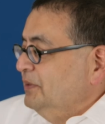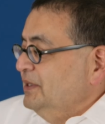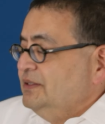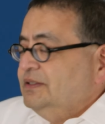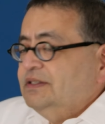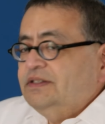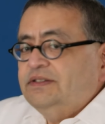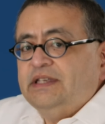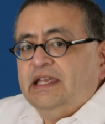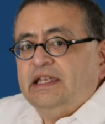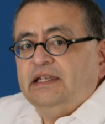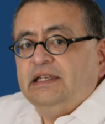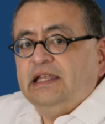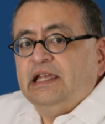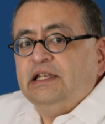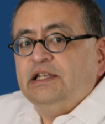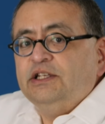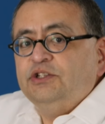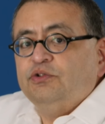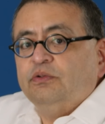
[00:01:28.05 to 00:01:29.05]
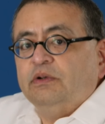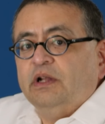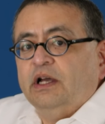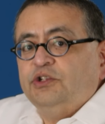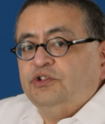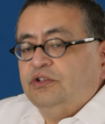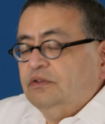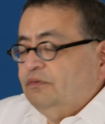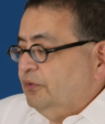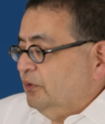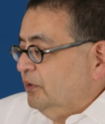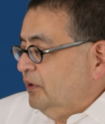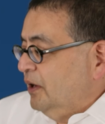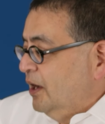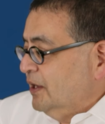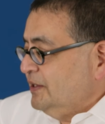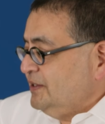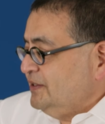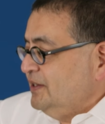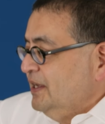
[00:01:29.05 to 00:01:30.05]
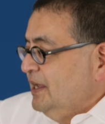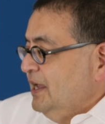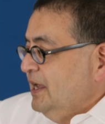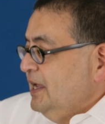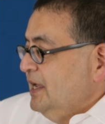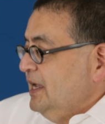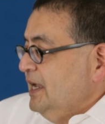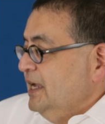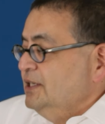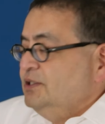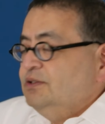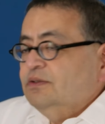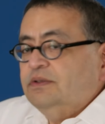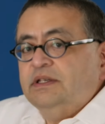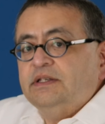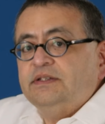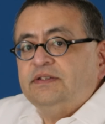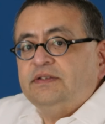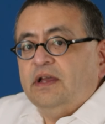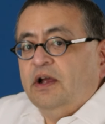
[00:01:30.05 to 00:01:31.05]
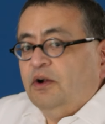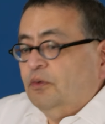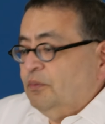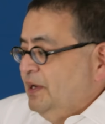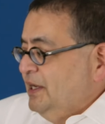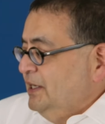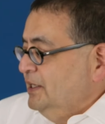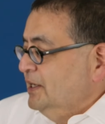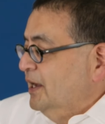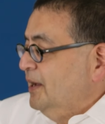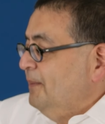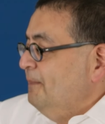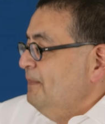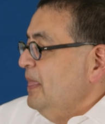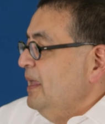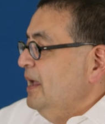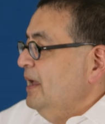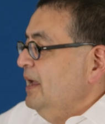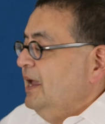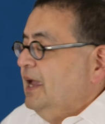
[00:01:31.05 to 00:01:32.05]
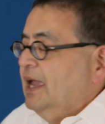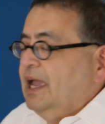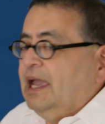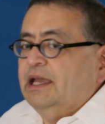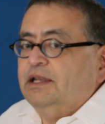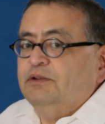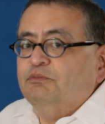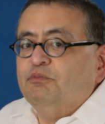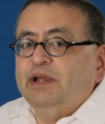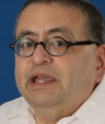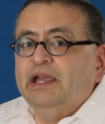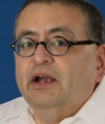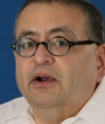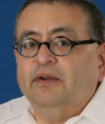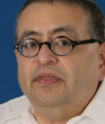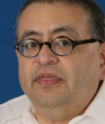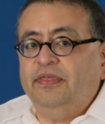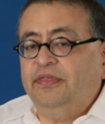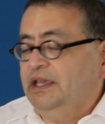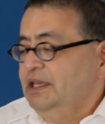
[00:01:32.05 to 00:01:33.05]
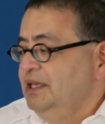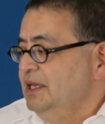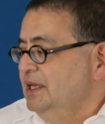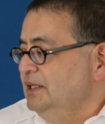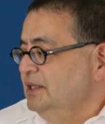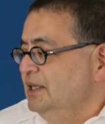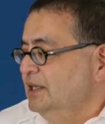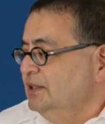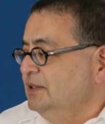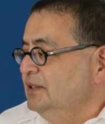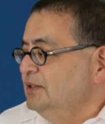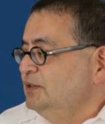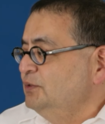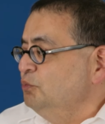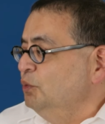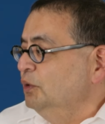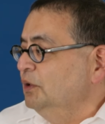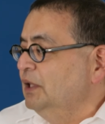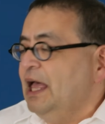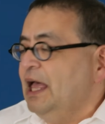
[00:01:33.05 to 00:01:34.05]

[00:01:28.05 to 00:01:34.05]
this is an introduction for us into this arena, and we are thinking that this will